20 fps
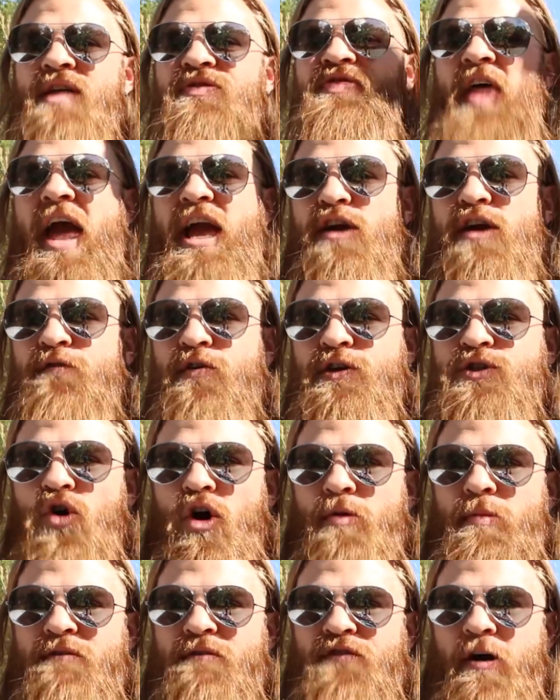Thank you for
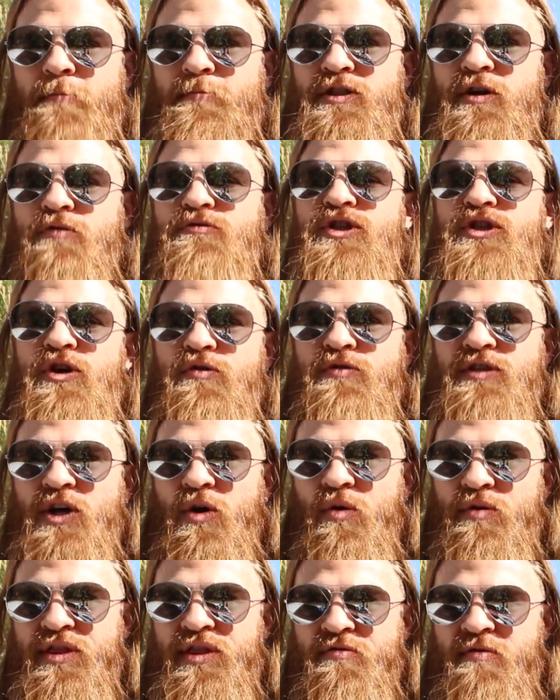joining me for episode
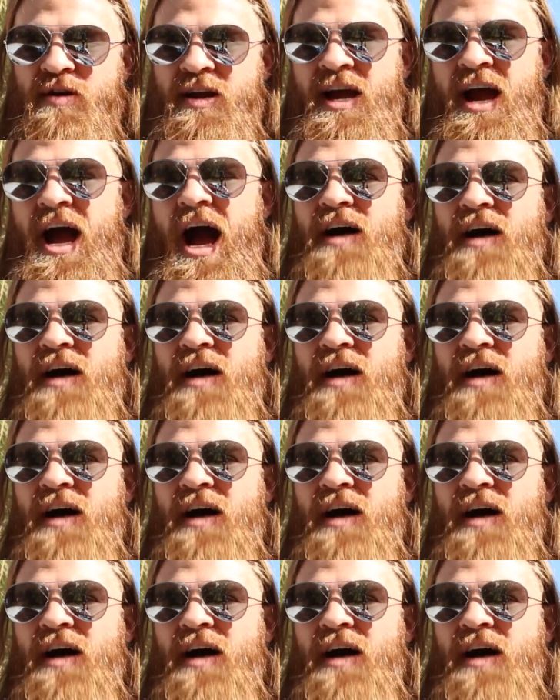203.